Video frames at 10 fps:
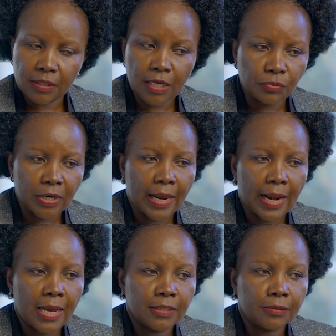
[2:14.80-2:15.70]
That's when I
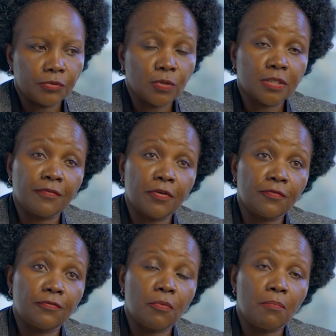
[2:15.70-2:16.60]
learned he was suffering
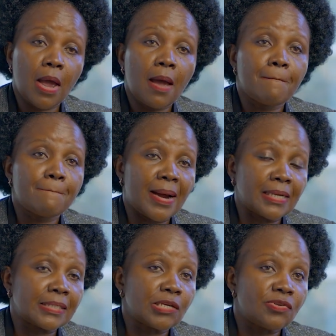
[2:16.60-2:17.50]
from
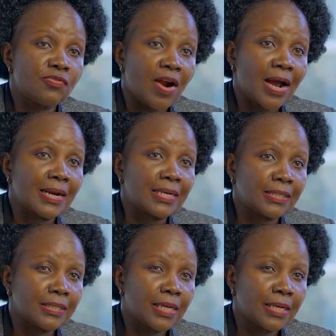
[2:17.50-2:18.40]
multi-drug
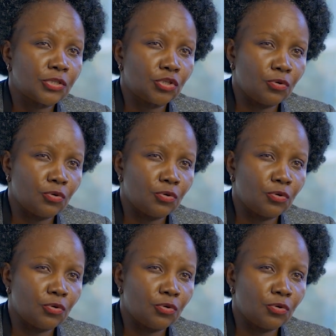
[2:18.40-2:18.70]
resistant